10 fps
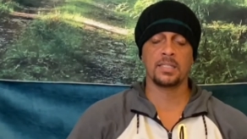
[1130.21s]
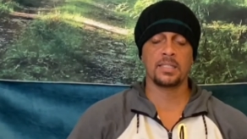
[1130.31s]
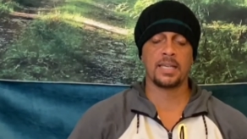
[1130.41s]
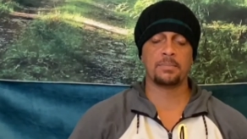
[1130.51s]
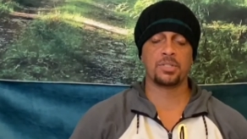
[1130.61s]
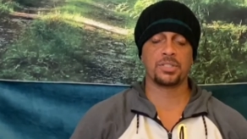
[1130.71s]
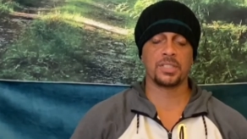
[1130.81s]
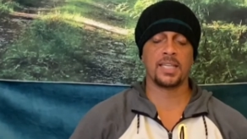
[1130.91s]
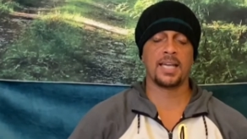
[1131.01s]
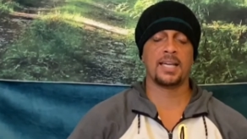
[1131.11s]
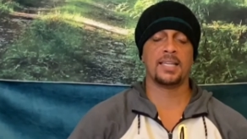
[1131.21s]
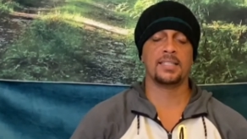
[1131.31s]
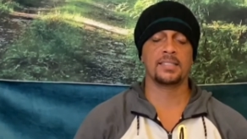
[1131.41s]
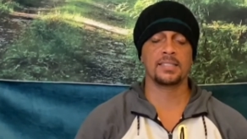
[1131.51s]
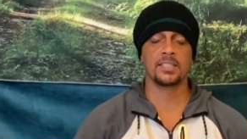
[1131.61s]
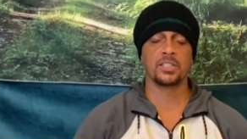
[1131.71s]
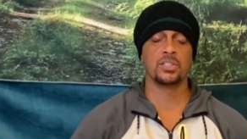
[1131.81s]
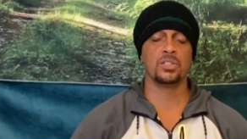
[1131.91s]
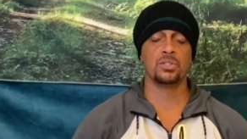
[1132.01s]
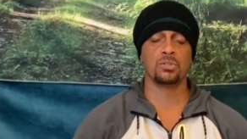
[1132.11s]
I'm just the guide.
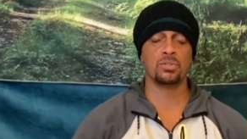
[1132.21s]
You're